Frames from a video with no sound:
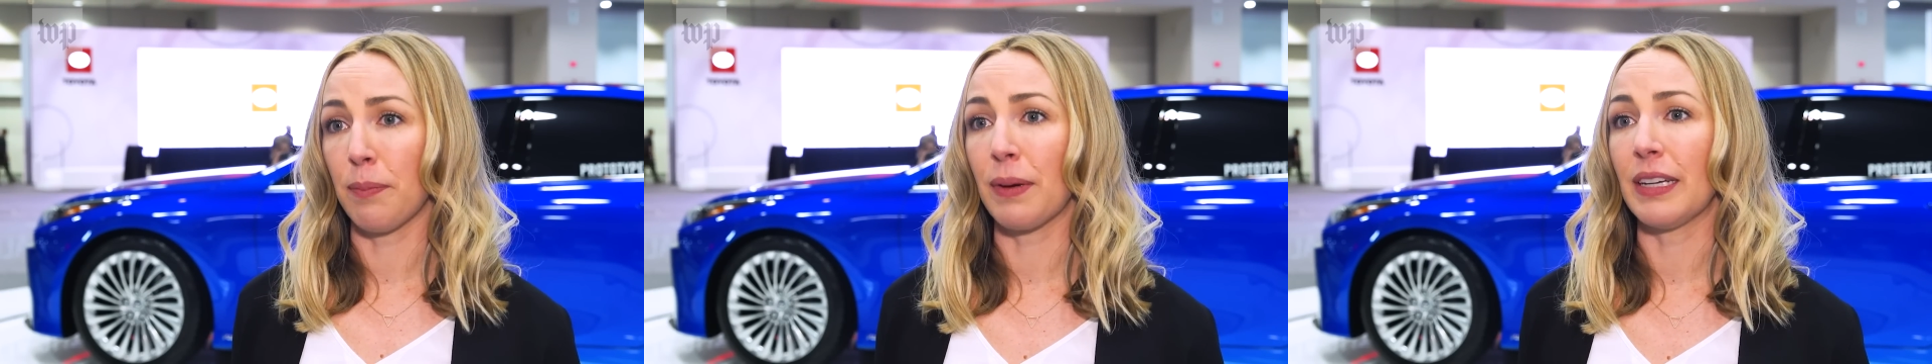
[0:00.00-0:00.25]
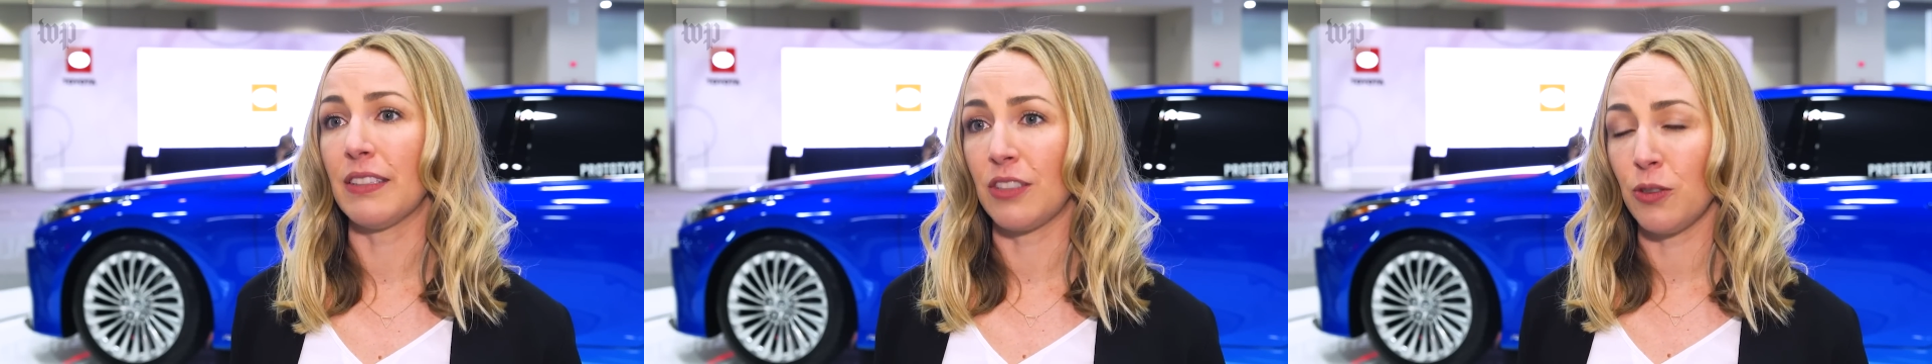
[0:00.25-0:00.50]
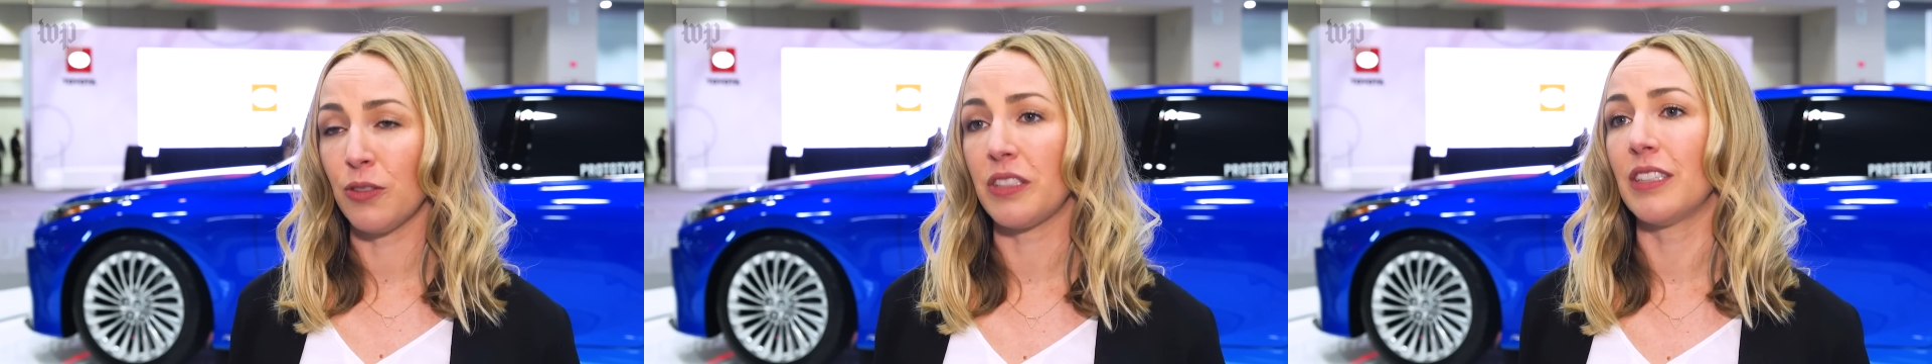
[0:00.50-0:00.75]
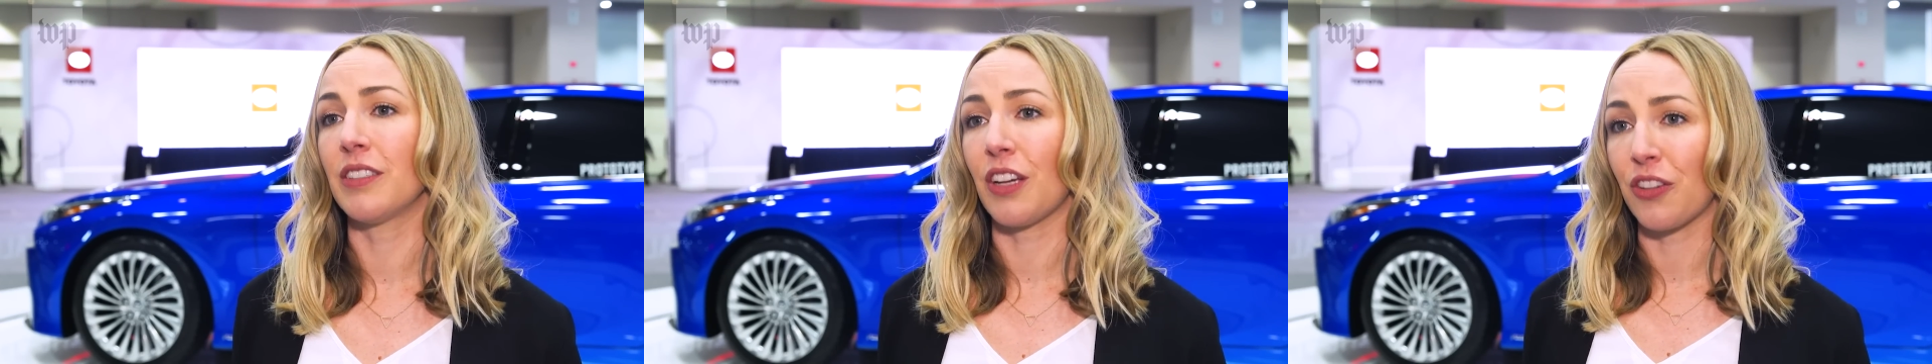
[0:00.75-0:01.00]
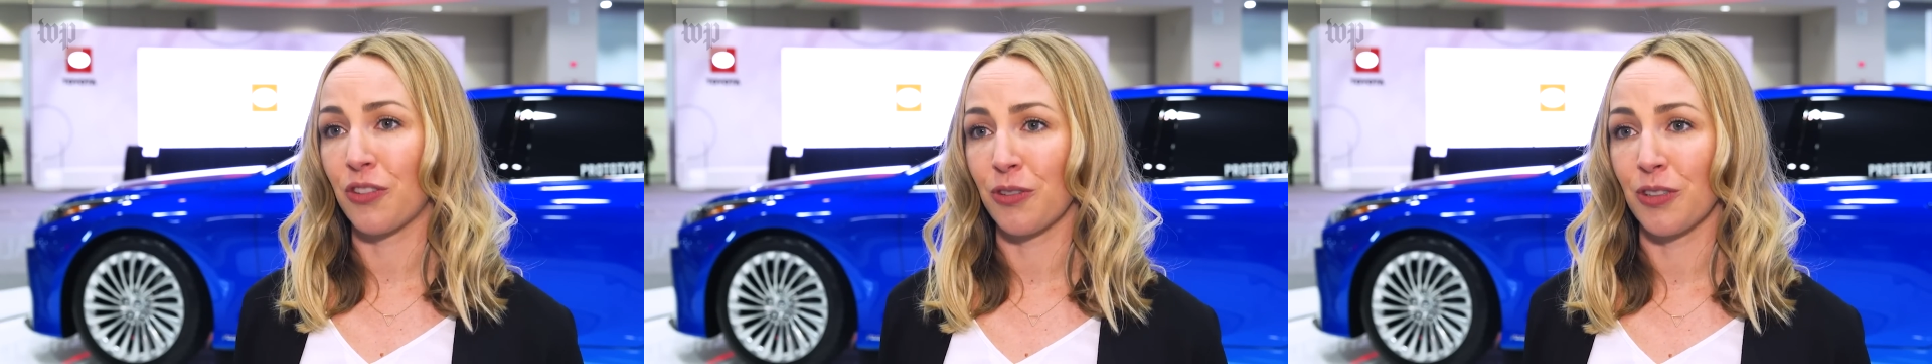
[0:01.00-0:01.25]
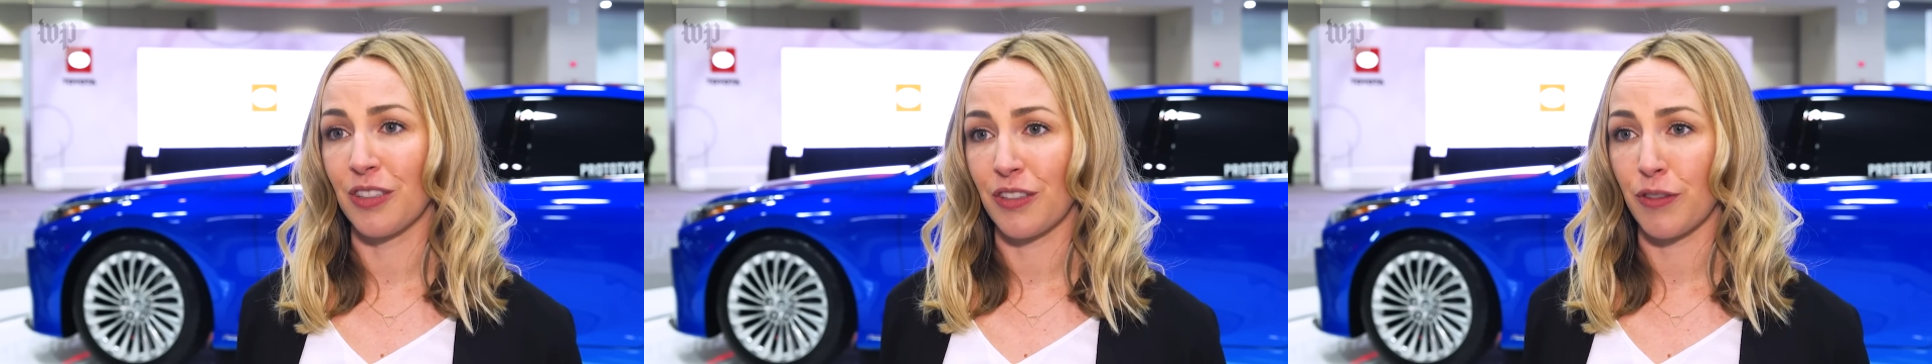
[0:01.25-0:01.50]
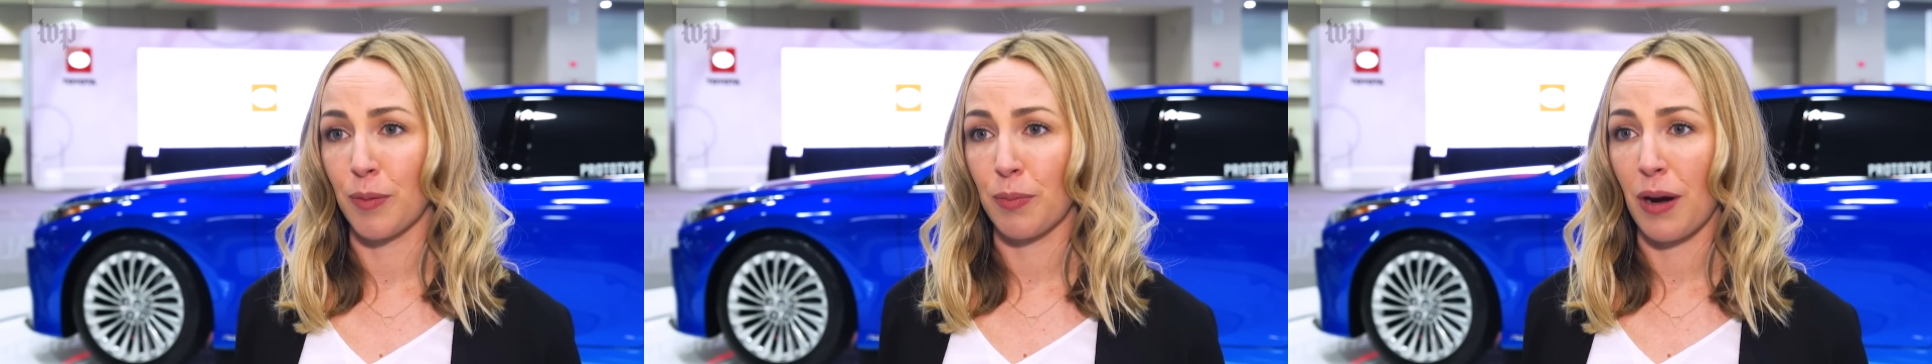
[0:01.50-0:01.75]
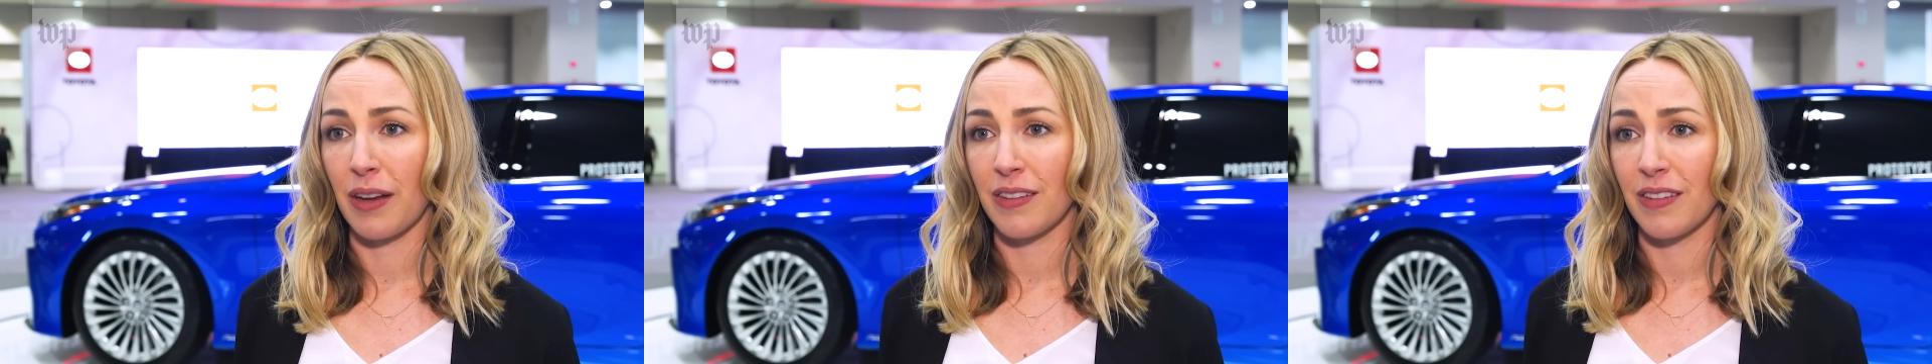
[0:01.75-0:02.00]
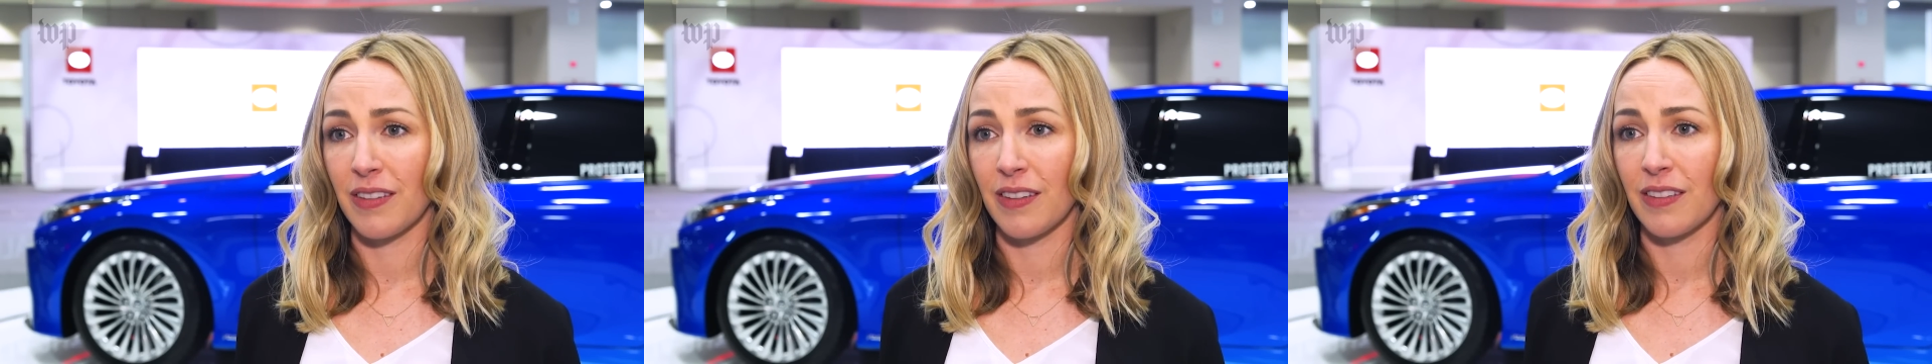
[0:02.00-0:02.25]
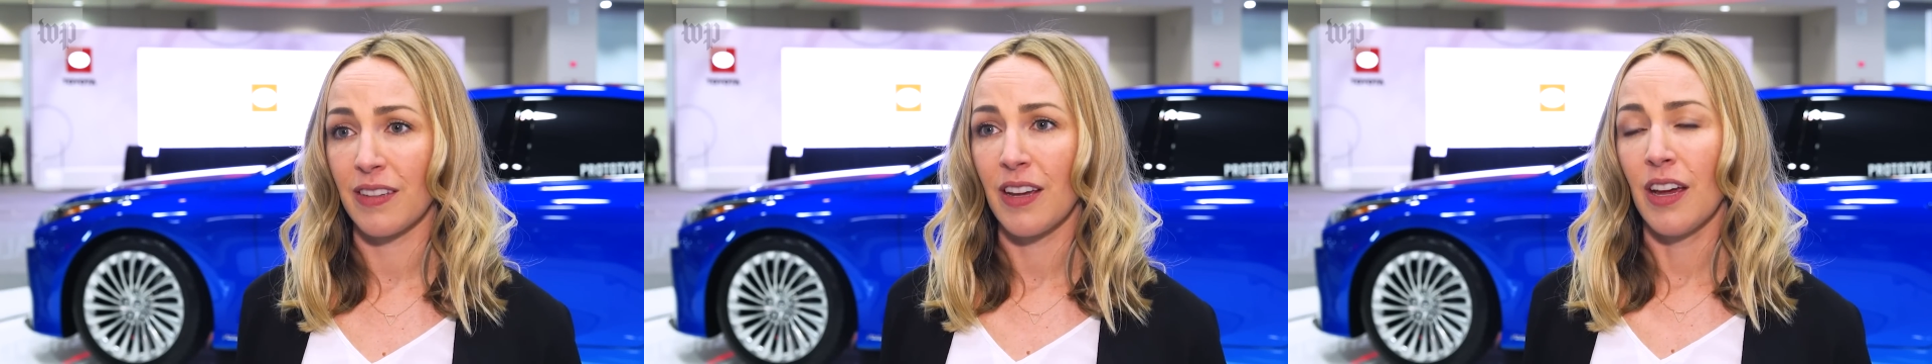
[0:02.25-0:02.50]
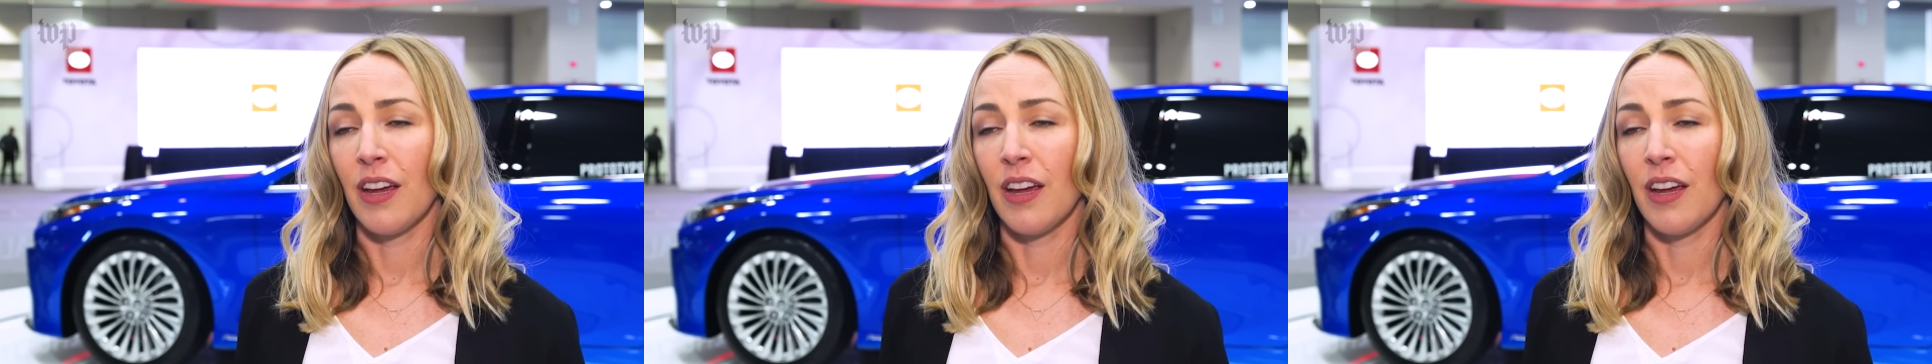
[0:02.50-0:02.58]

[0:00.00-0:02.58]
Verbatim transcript: but it's used industrial in different processes.